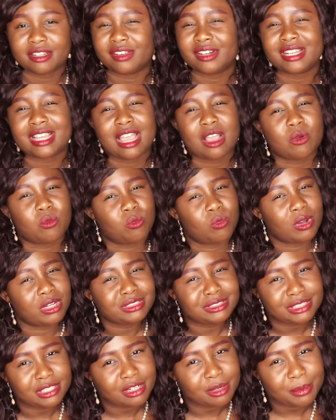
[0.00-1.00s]
Now they got
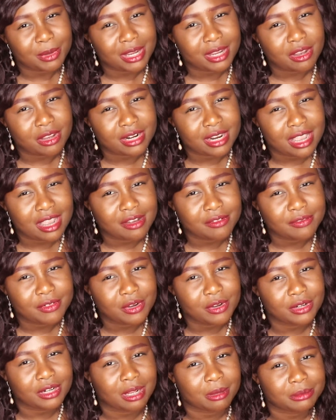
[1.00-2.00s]
1 terabyte on an
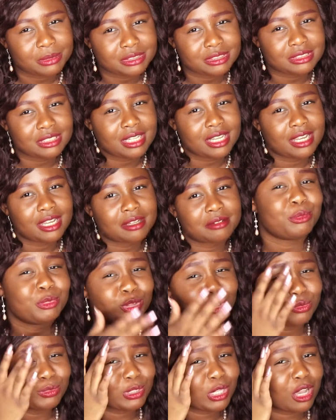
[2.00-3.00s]
iPhone. I'm just like, let
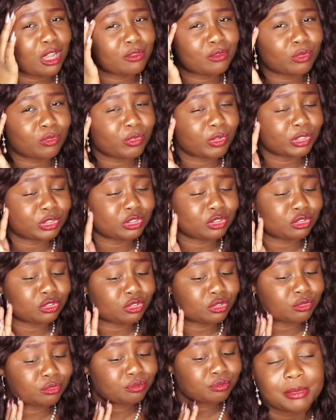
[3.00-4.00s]
me see what the iPhone 14
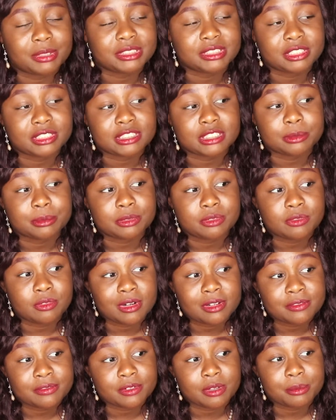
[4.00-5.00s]
do. But seriously,
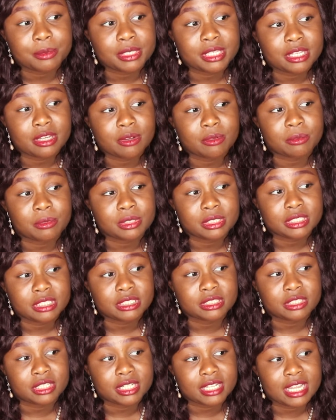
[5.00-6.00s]
before filming,
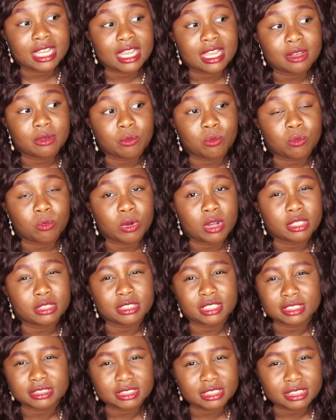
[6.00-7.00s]
really look at
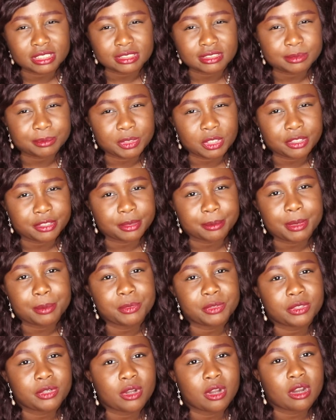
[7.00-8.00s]
what doesn't need to be on your
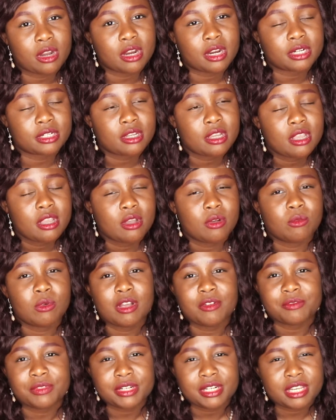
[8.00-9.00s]
memory card,
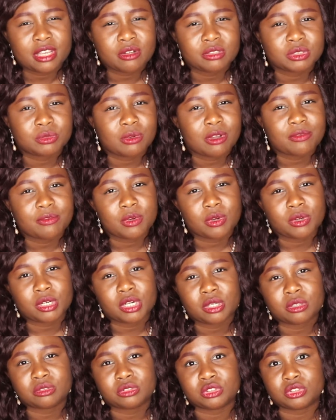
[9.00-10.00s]
what videos and what
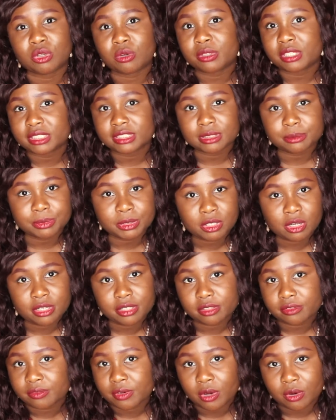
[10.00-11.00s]
photos don't need to be
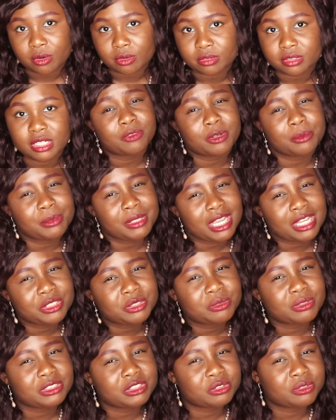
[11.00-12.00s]
on your phone. For me, I
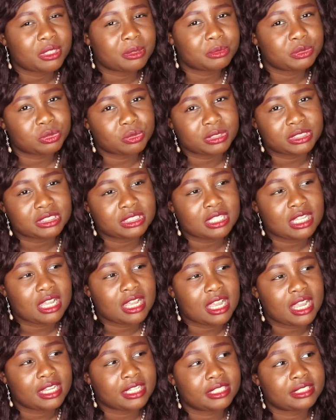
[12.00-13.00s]
do Instagram stories a
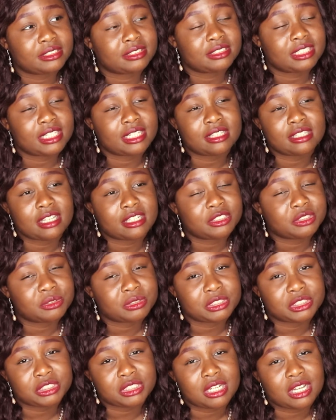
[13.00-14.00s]
lot. I take a lot of
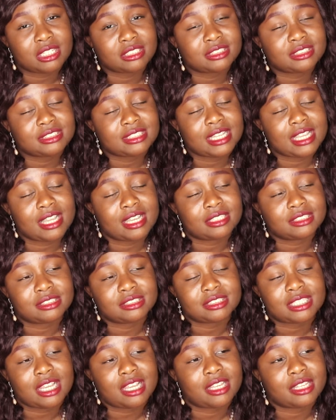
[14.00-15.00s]
screenshots
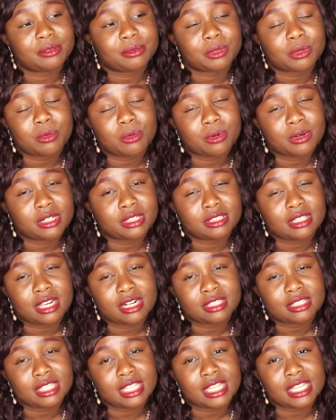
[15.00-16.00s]
and I record a
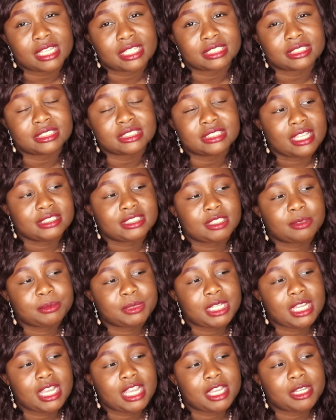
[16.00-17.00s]
lot of things. And
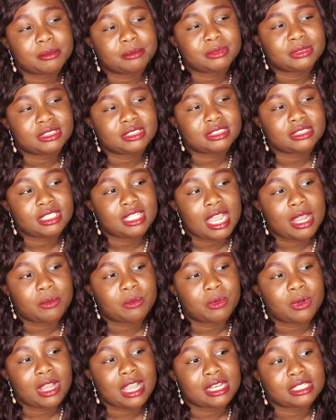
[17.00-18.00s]
sometimes I
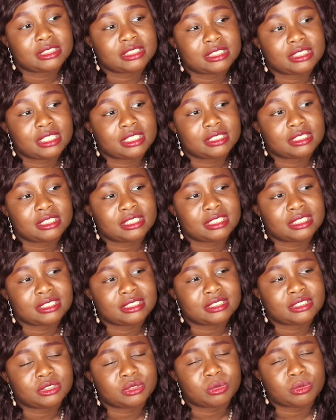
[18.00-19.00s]
will
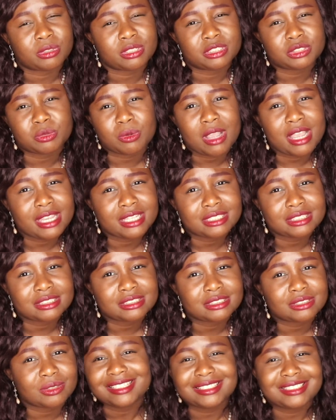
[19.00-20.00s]
accidentally store it
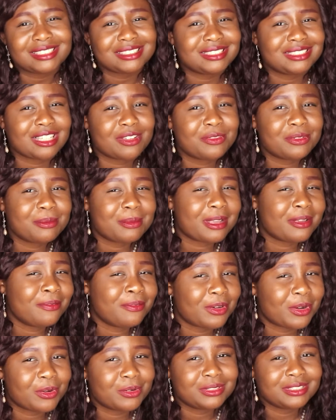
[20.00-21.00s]
twice. There's just stuff in my
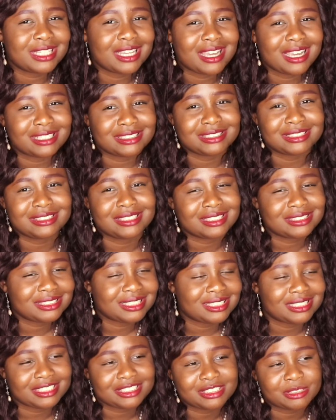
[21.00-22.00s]
phone that
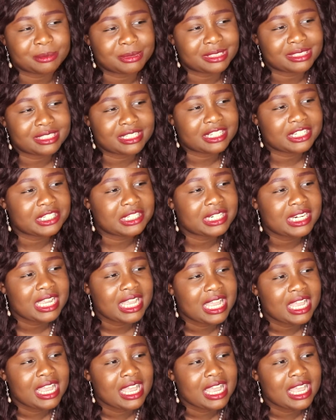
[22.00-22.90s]
doesn't need to be there.